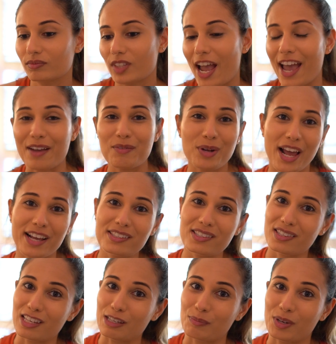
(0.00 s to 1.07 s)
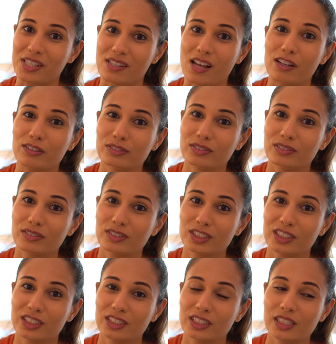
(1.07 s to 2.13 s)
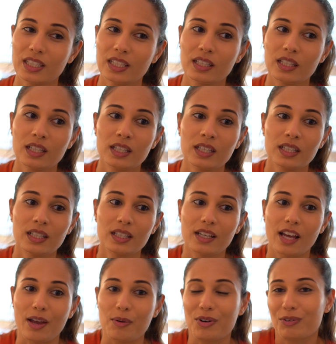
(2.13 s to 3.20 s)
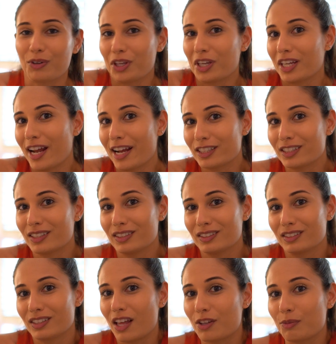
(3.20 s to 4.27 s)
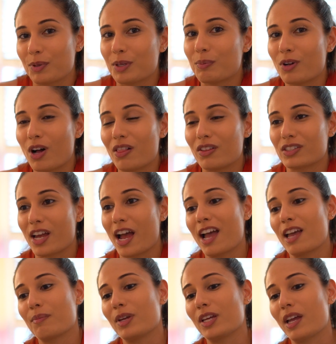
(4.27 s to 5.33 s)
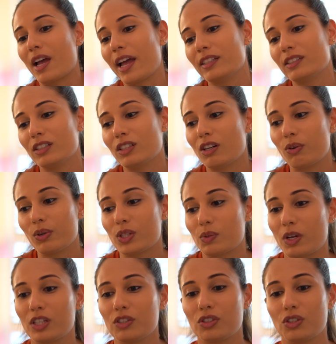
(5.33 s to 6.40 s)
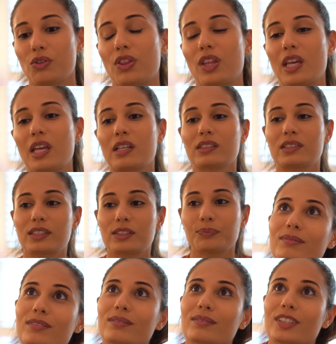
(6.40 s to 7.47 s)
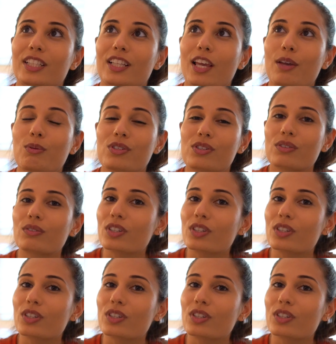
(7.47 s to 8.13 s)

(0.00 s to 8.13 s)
I would isolate myself. I wouldn't really connect to other people all the time. I didn't always want to do things. It was a